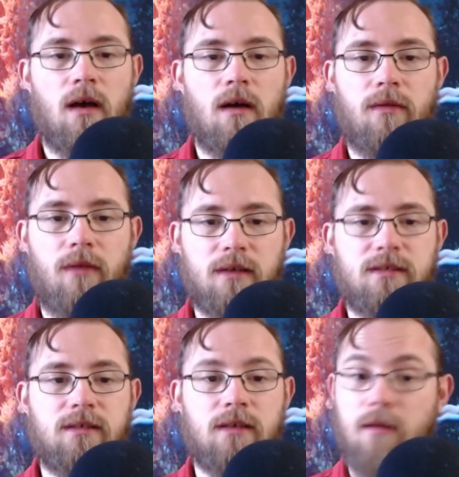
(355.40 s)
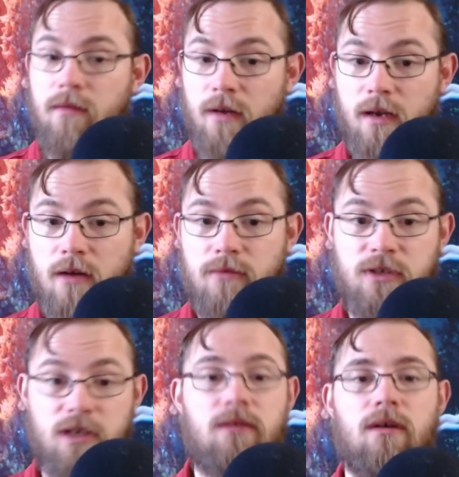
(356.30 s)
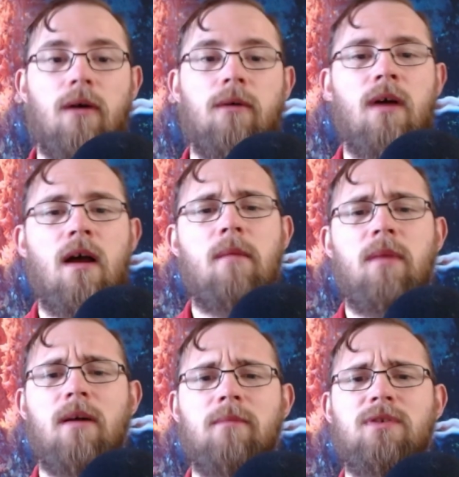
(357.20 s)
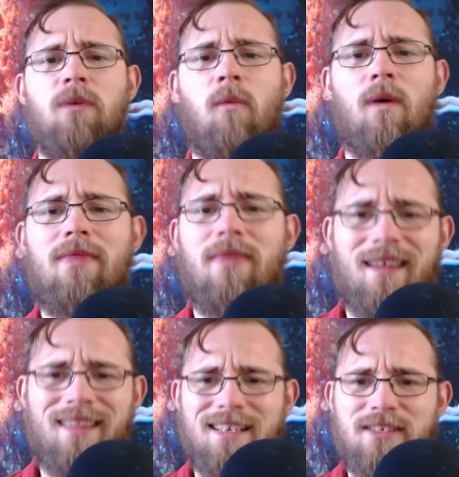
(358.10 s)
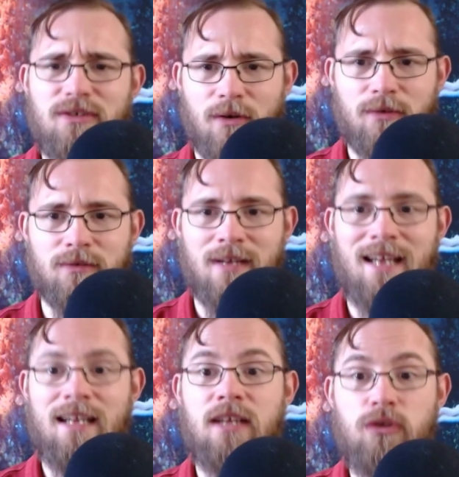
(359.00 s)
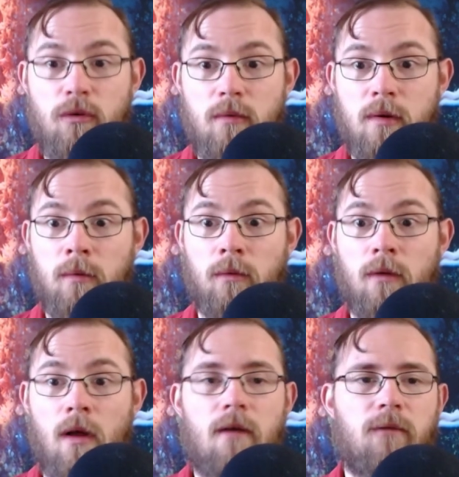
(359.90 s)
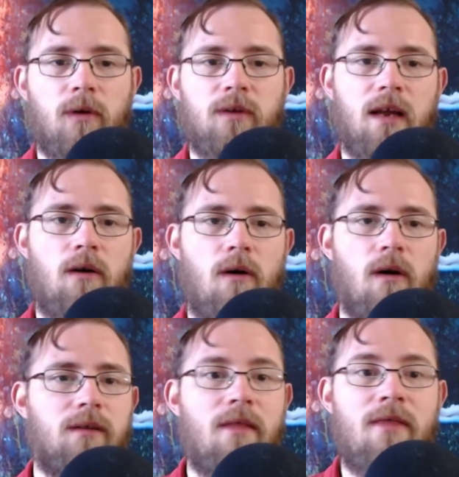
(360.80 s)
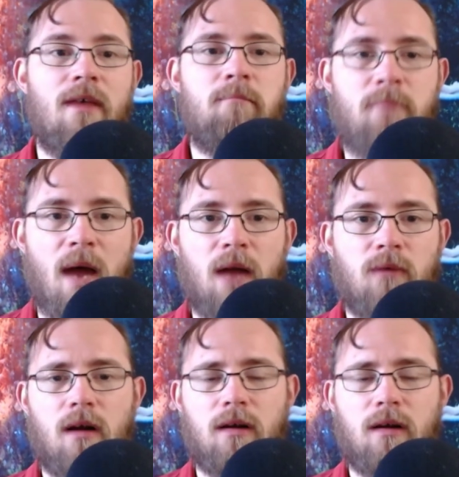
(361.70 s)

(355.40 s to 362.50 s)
Thus, the cogito becomes the one thing that is certain and indubitable for Descartes, the bedrock